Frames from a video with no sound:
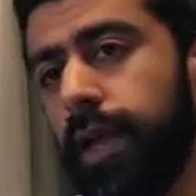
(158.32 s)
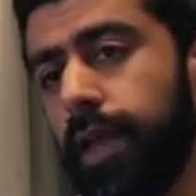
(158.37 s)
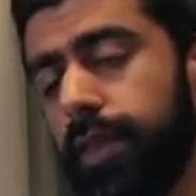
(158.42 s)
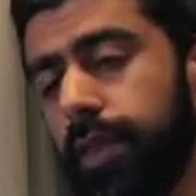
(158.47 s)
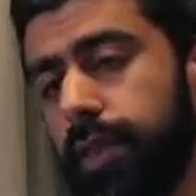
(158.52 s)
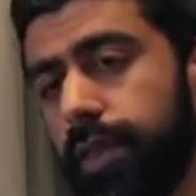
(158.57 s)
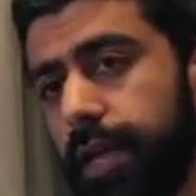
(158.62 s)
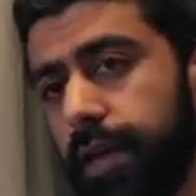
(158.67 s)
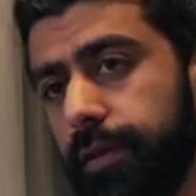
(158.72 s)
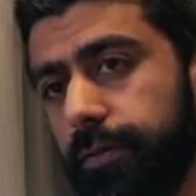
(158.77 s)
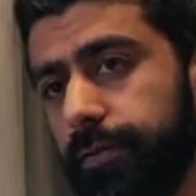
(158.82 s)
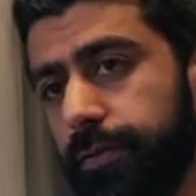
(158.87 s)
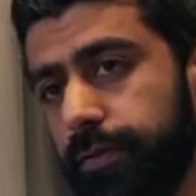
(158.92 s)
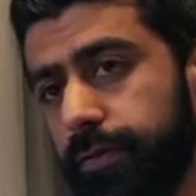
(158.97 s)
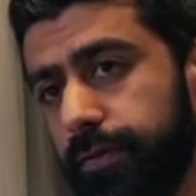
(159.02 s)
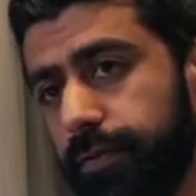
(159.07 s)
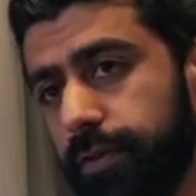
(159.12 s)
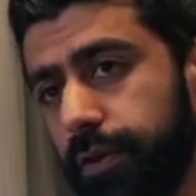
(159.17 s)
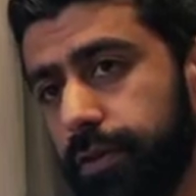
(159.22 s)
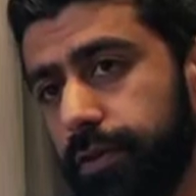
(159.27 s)
Then that
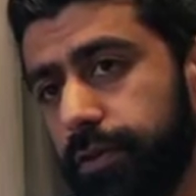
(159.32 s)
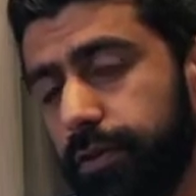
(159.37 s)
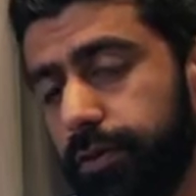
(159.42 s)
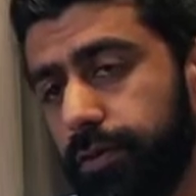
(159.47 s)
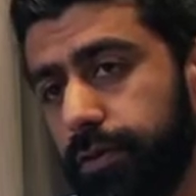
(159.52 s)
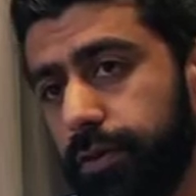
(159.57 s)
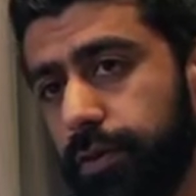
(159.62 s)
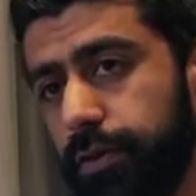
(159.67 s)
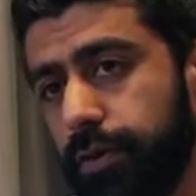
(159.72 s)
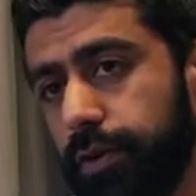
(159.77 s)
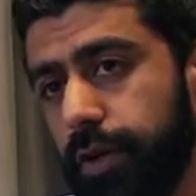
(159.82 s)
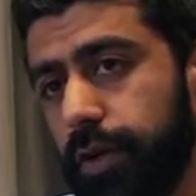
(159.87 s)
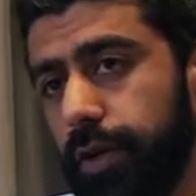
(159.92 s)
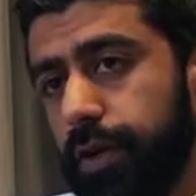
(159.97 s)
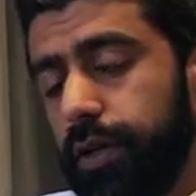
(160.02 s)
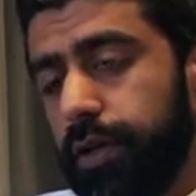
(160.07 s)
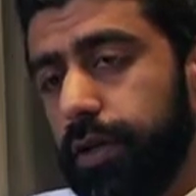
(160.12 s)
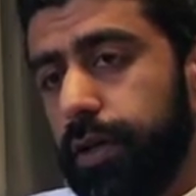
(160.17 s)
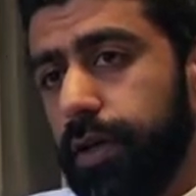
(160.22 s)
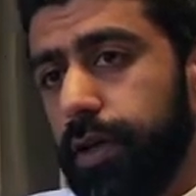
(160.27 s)
flows through
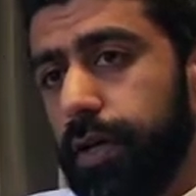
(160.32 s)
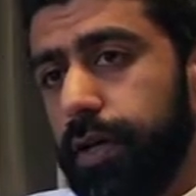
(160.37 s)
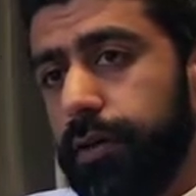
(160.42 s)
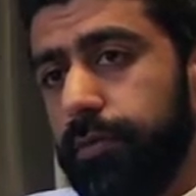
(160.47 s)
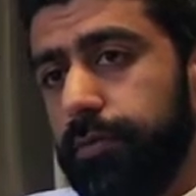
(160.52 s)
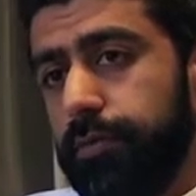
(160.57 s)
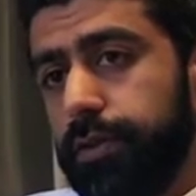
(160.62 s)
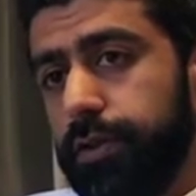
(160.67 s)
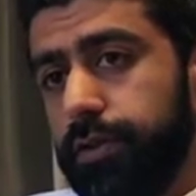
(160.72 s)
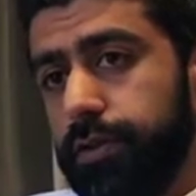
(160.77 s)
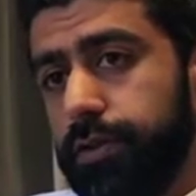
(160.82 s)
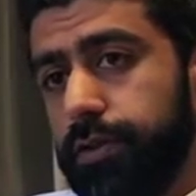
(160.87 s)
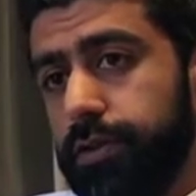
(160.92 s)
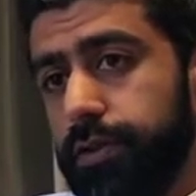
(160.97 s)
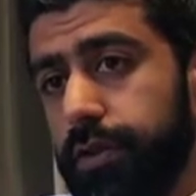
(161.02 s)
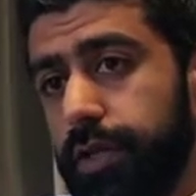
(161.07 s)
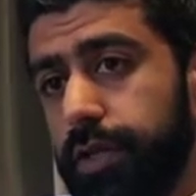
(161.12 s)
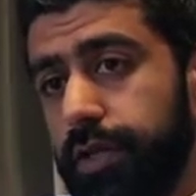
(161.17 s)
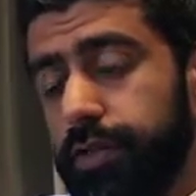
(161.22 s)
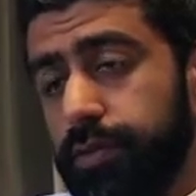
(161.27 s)
to
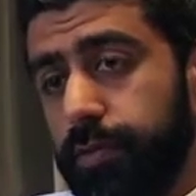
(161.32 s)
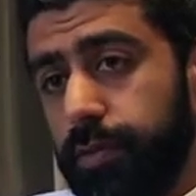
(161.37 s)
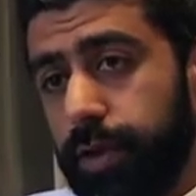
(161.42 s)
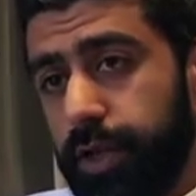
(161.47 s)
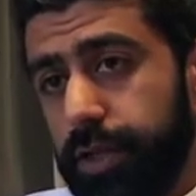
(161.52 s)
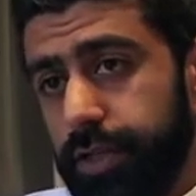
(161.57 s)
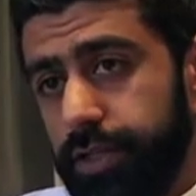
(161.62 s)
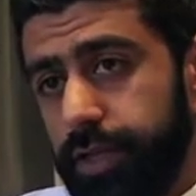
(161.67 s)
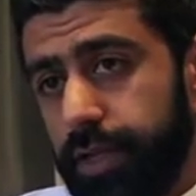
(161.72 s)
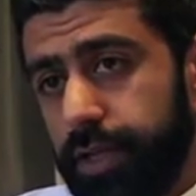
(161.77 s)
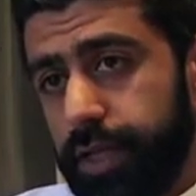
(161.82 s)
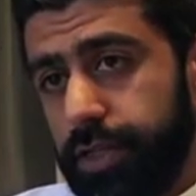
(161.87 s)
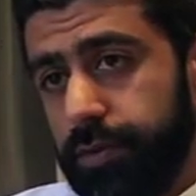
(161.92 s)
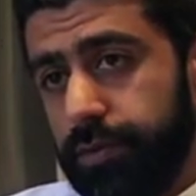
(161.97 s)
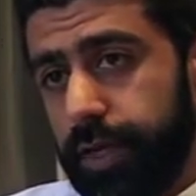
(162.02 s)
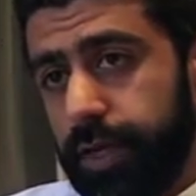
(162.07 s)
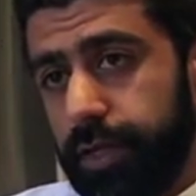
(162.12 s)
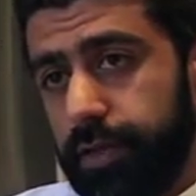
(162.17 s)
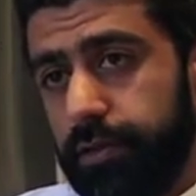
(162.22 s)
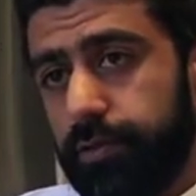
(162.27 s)
the supply chain
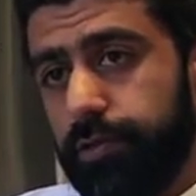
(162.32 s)
aspect,